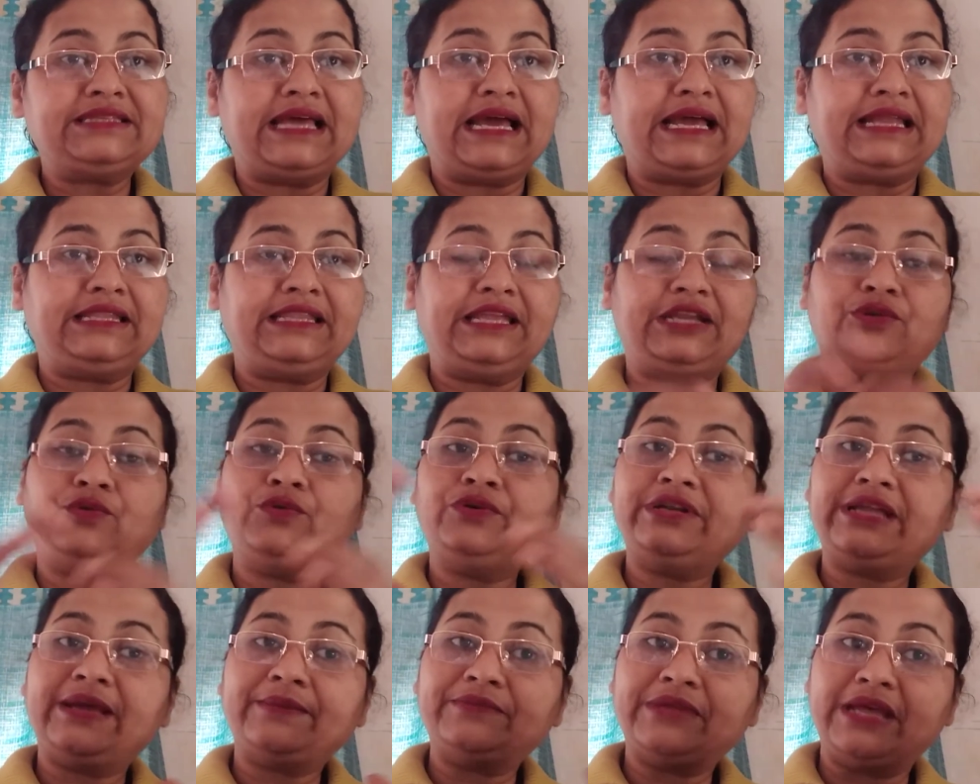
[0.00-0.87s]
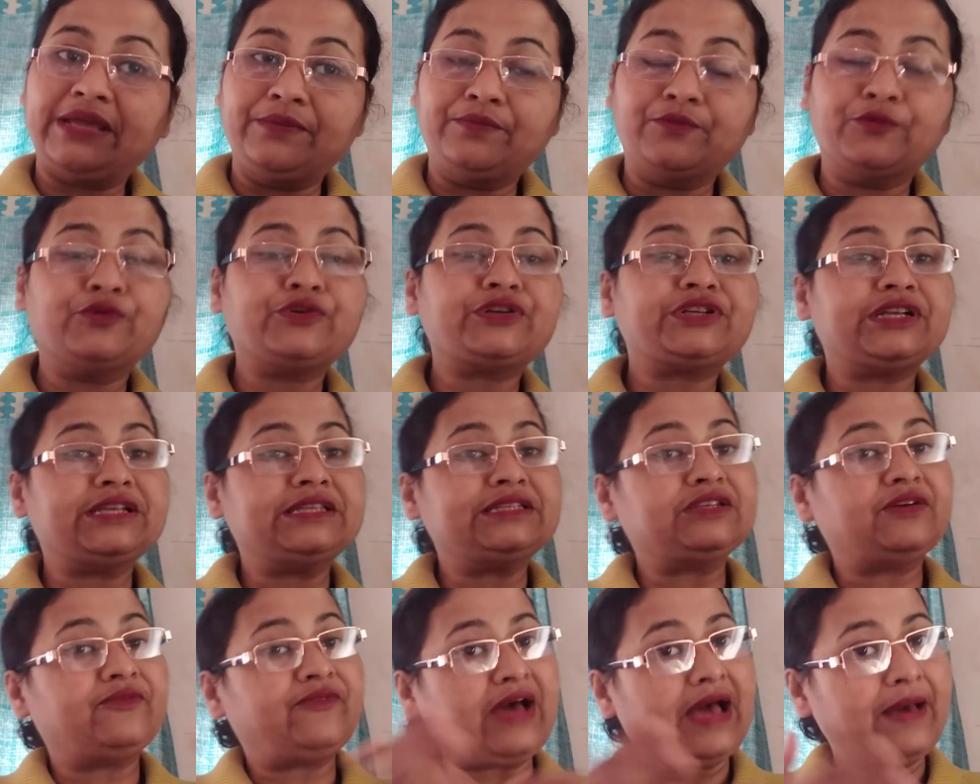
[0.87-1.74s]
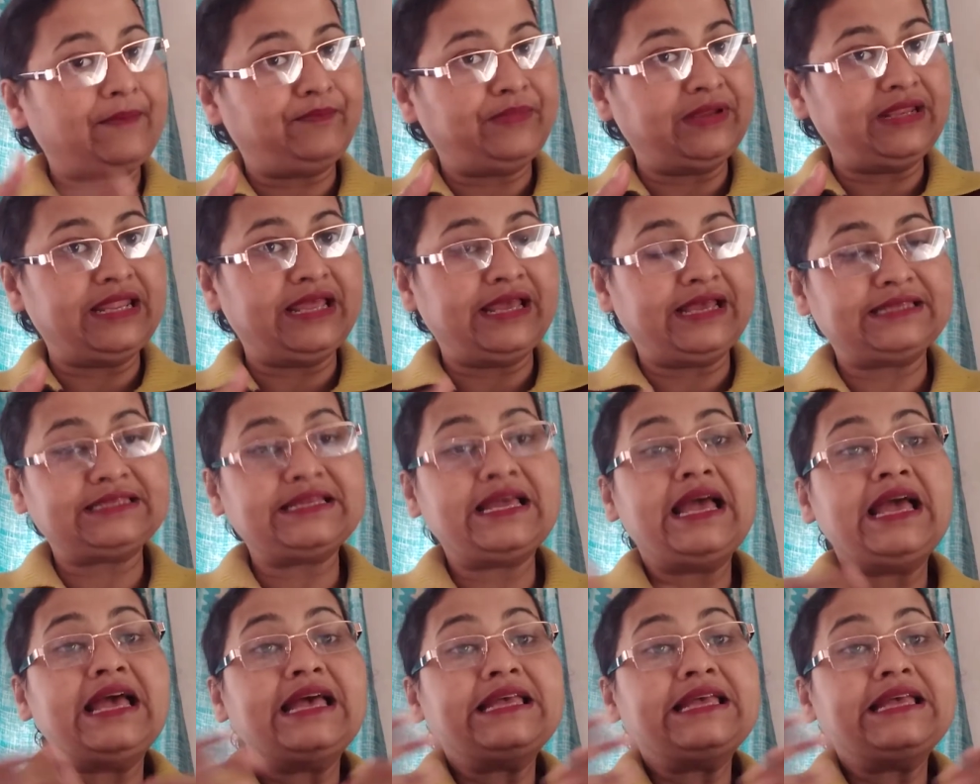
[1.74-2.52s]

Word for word: that they don't have the emotions of happiness